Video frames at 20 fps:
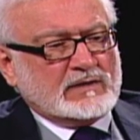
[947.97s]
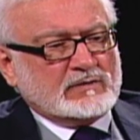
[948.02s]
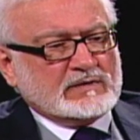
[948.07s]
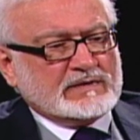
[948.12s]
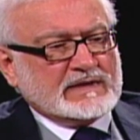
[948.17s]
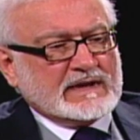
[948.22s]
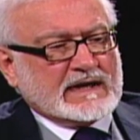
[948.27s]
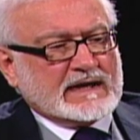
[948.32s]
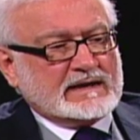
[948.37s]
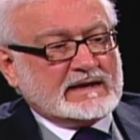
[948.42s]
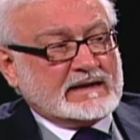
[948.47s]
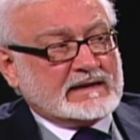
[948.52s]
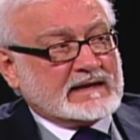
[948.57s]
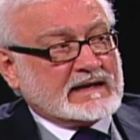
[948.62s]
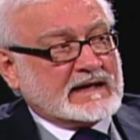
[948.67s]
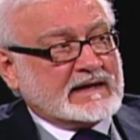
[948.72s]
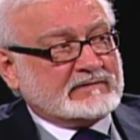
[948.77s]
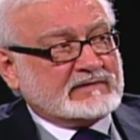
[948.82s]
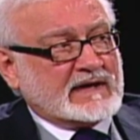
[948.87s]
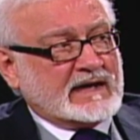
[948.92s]
with the idea that
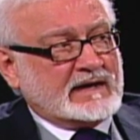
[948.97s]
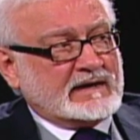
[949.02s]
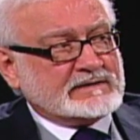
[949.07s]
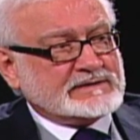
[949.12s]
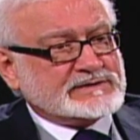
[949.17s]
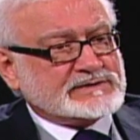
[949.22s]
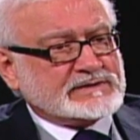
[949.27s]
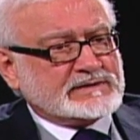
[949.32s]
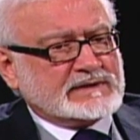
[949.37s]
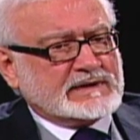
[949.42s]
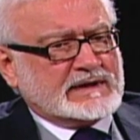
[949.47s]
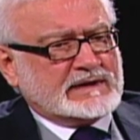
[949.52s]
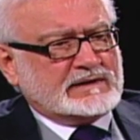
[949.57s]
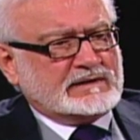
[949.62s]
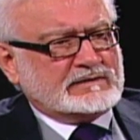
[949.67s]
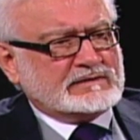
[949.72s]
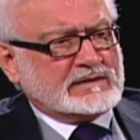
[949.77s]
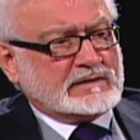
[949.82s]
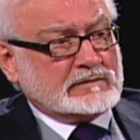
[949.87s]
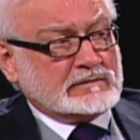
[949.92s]
I have cancer, and
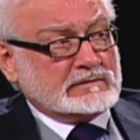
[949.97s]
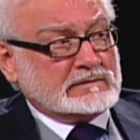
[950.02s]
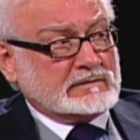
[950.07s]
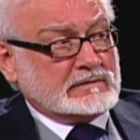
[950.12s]
you think,